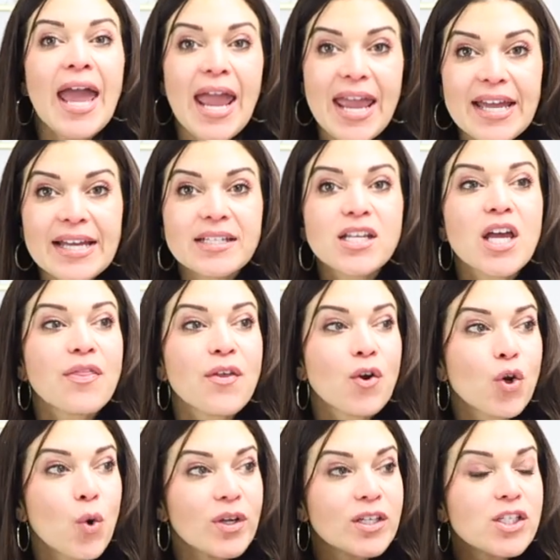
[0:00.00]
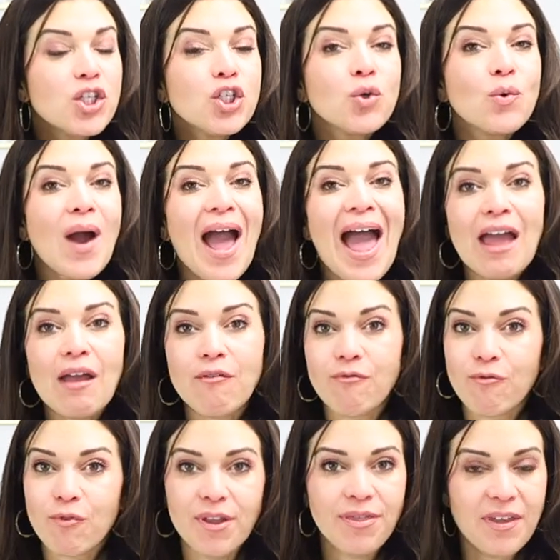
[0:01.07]
and they're going to do
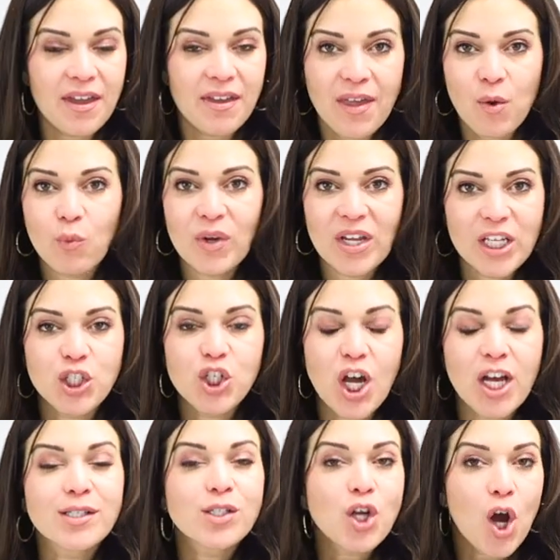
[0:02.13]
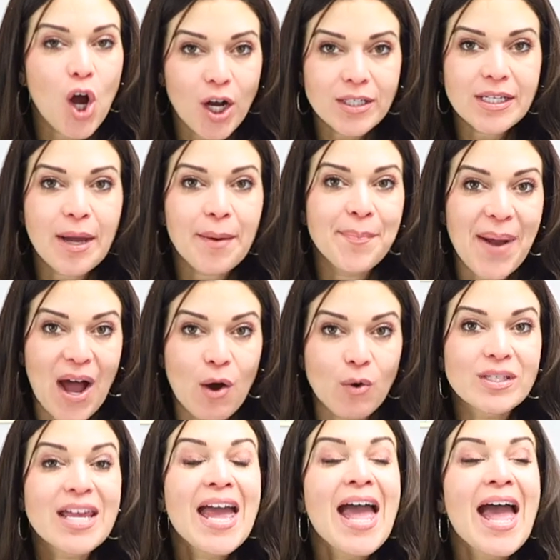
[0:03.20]
everything that we just talked
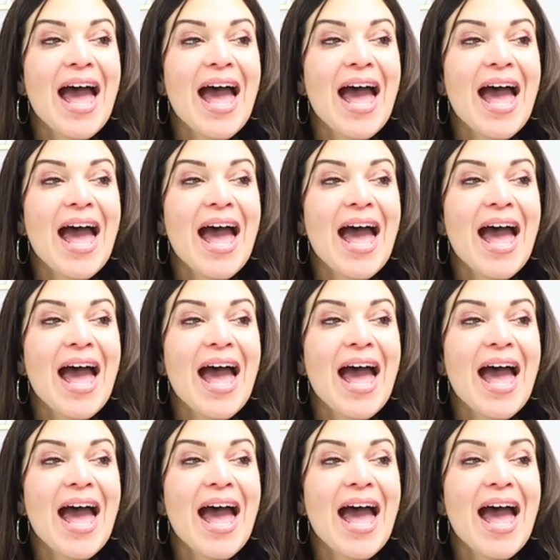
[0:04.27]
about,